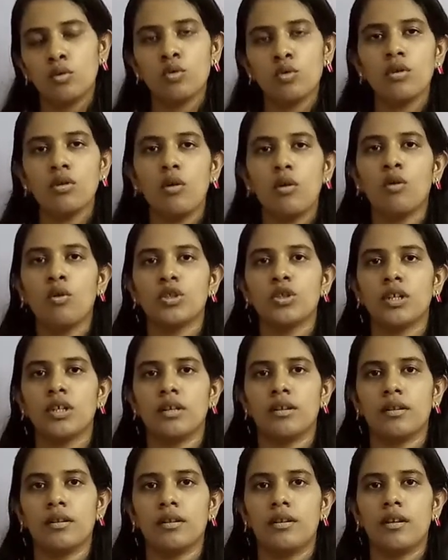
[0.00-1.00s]
through the
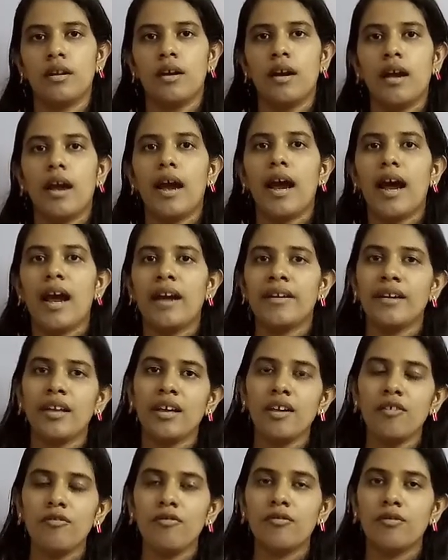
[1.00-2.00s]
ocean, and
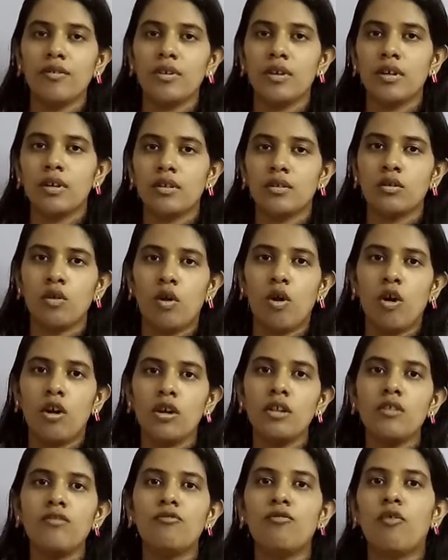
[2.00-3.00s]
if the
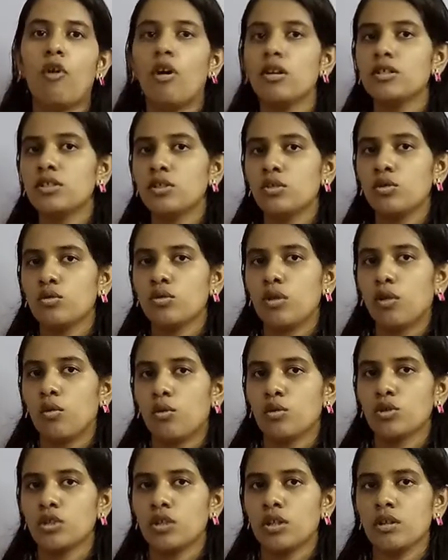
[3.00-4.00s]
oil falls into the
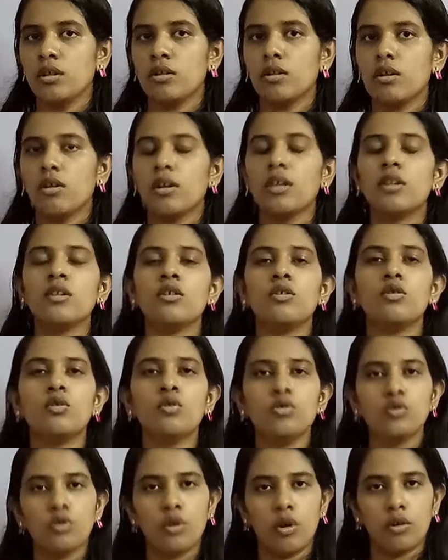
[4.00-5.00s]
ocean in
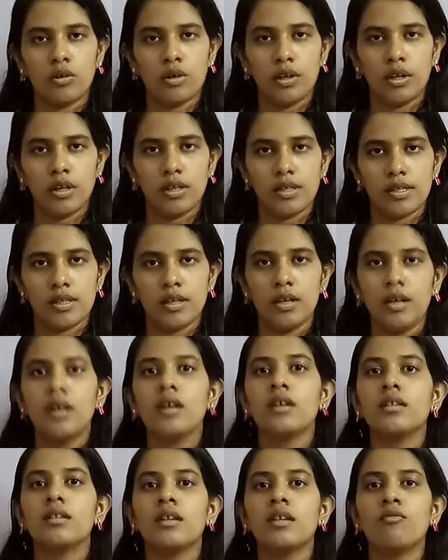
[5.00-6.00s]
huge quantities,
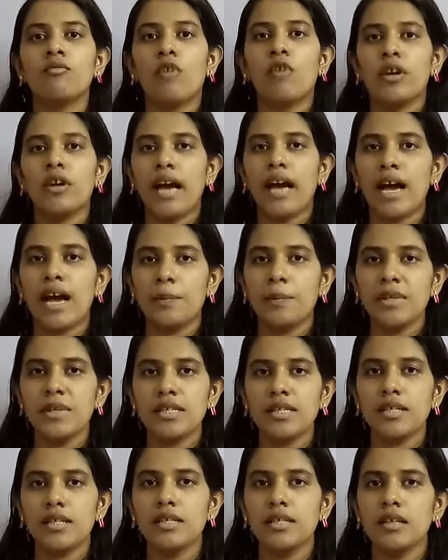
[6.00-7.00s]
then what
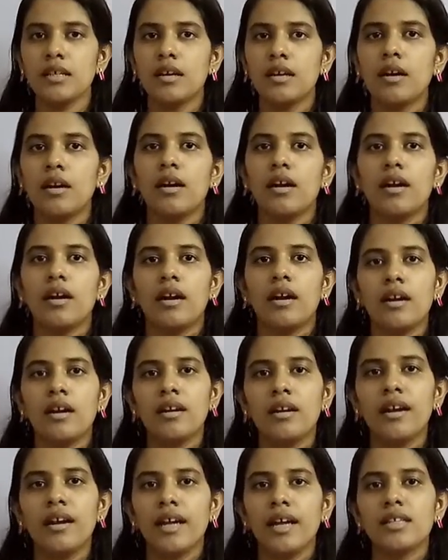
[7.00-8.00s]
happens is
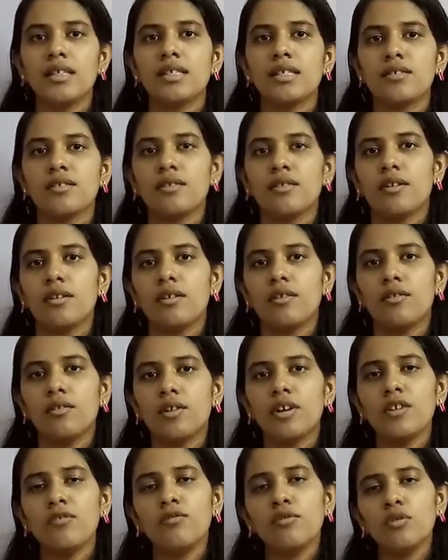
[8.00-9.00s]

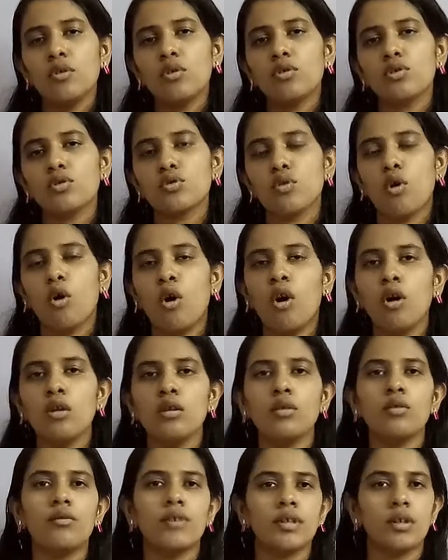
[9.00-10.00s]
it floats
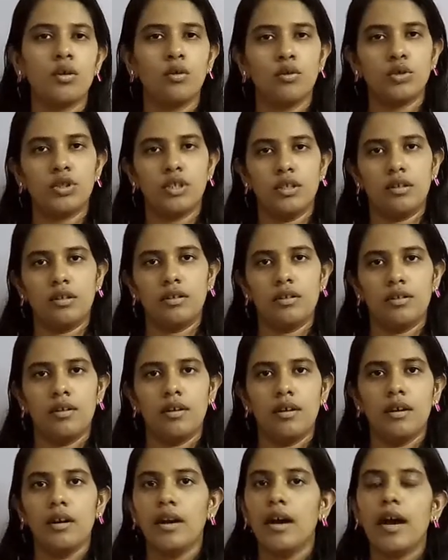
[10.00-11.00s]
all over the ocean.
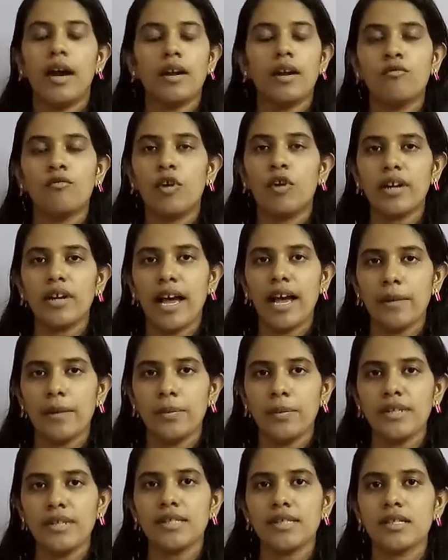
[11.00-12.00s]
And what
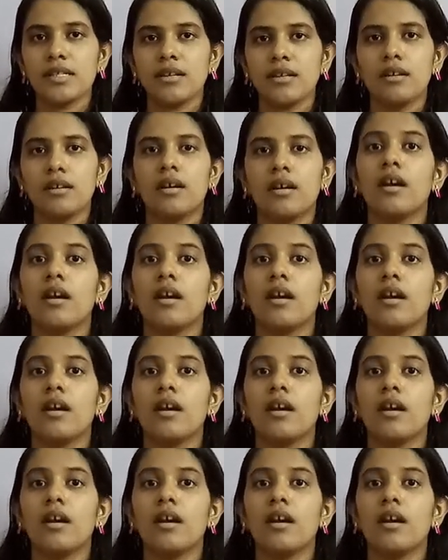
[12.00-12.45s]
happens?